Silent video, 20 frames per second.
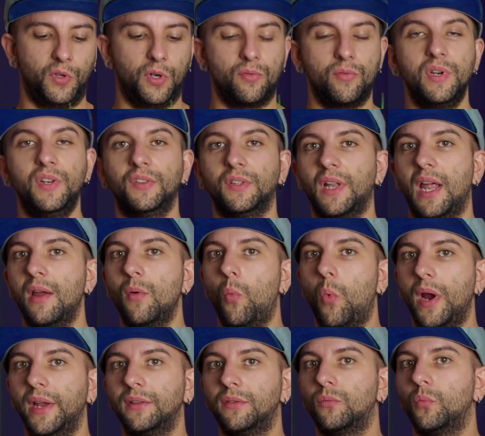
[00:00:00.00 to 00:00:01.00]
The reason I
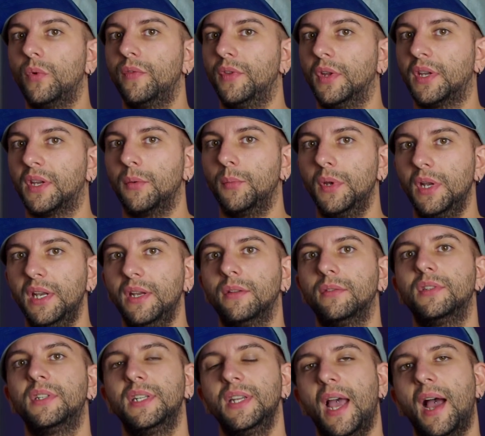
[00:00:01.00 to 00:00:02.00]
went with the
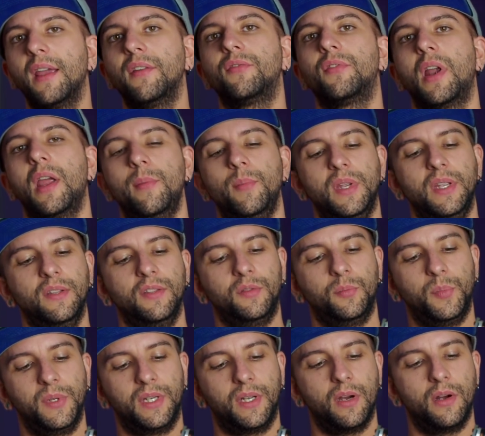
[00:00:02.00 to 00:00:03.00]
Chameleon Ti frame
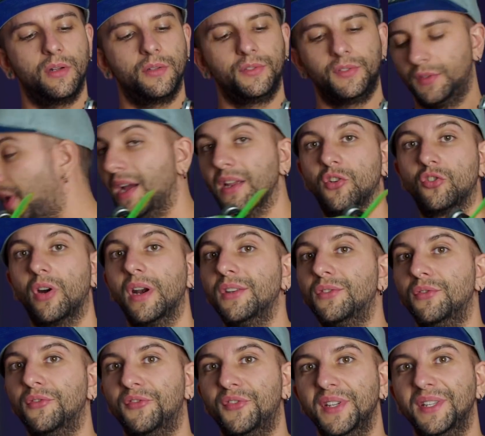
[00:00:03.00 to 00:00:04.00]
is because I
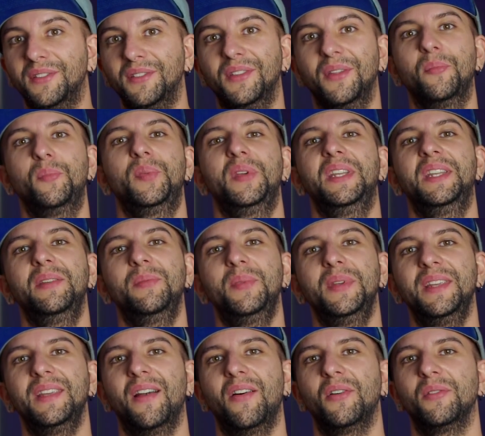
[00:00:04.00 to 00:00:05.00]
tried to fit the
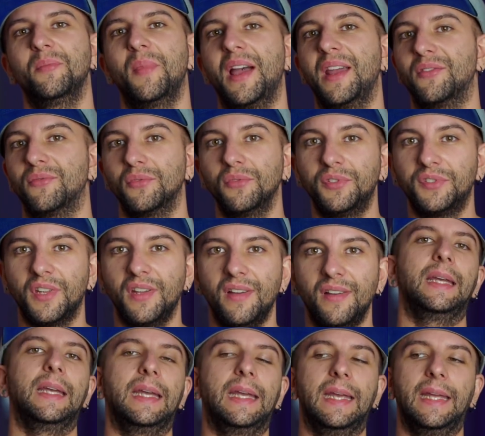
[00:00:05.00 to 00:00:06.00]
PDB on my
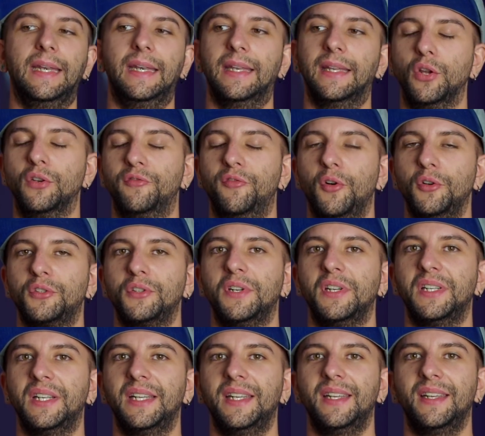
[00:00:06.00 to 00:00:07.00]
Rooster and
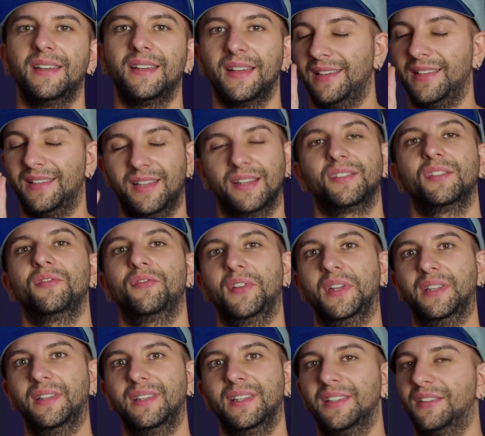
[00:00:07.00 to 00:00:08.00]
unfortunately it doesn't fit.